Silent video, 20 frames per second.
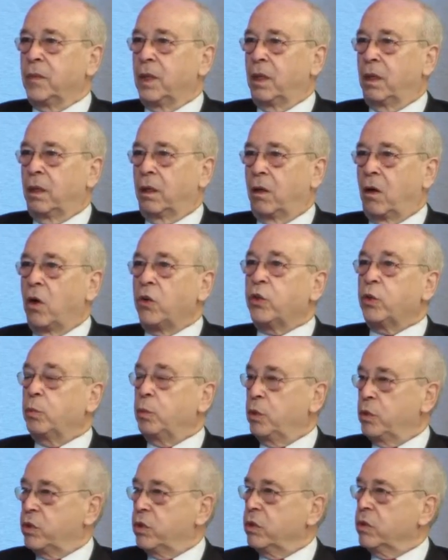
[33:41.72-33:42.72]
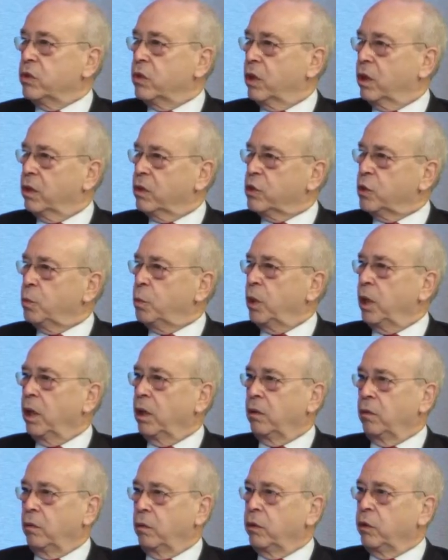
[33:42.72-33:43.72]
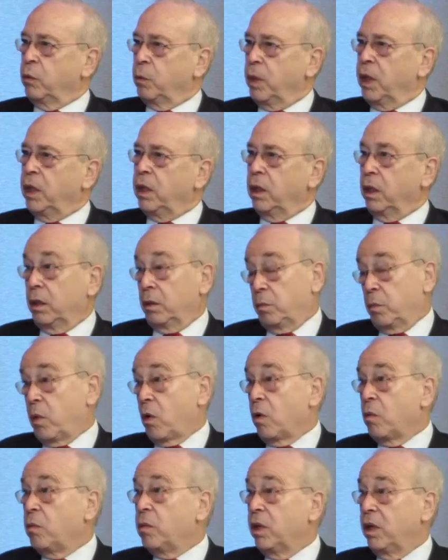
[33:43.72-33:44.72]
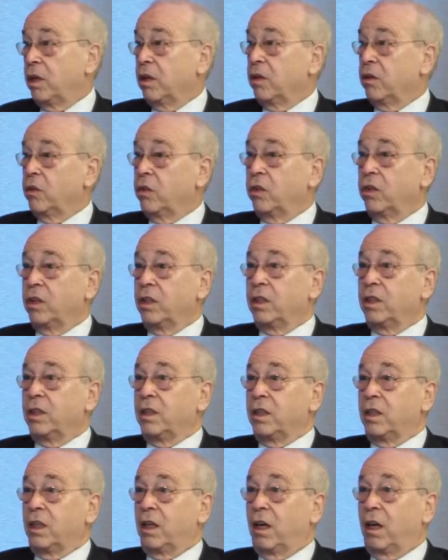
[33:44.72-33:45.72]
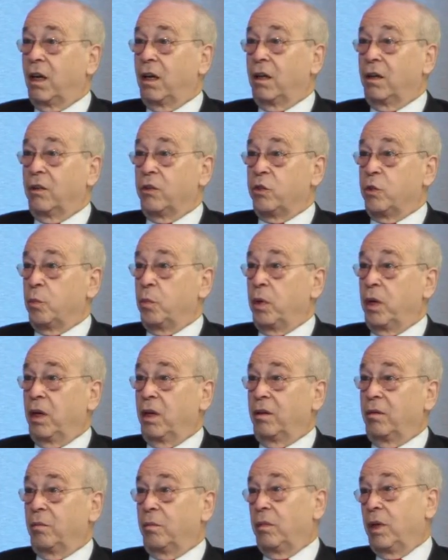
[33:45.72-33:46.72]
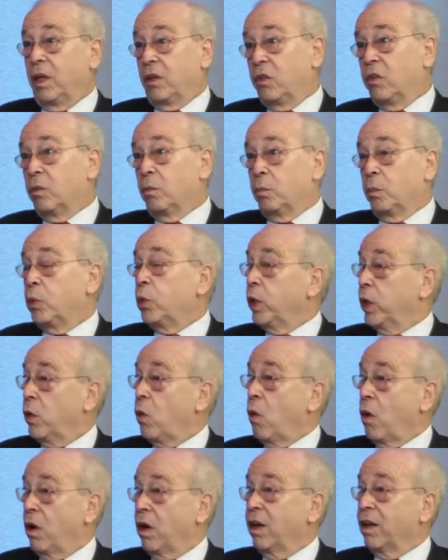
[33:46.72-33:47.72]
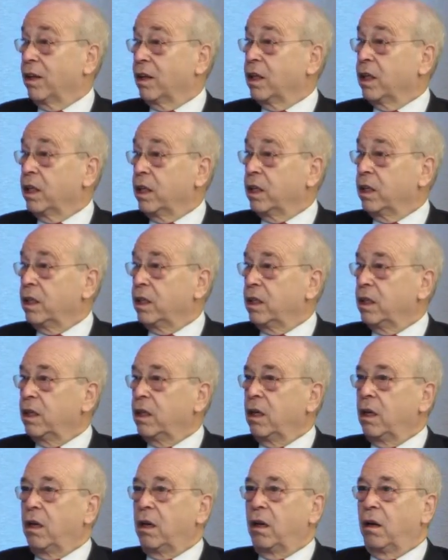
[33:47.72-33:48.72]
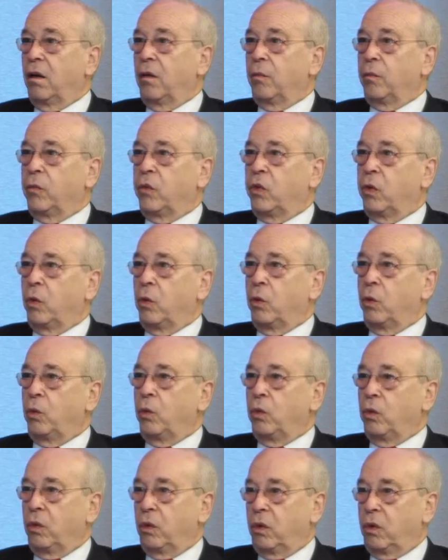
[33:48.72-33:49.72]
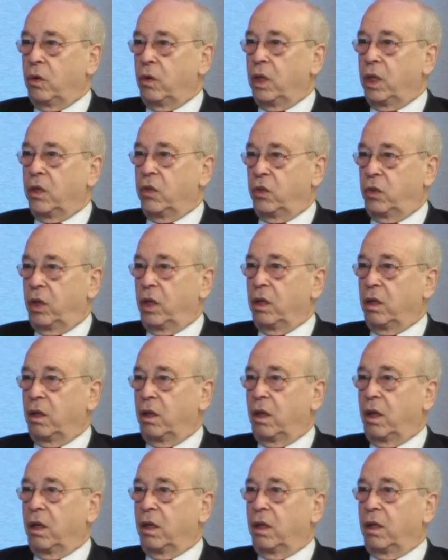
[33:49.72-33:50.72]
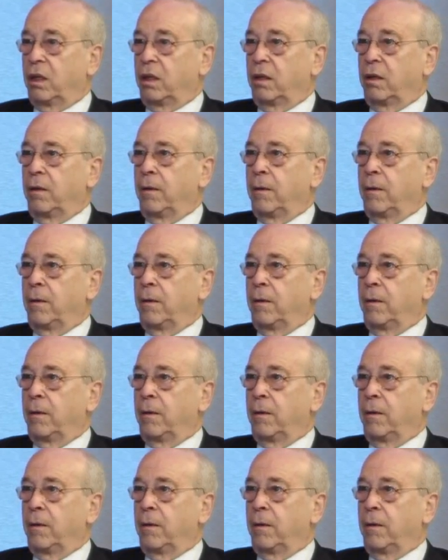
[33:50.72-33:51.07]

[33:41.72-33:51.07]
uh, contributions that Japan was making, in part because uh, Japan makes them pretty quietly. Um, so, to the extent that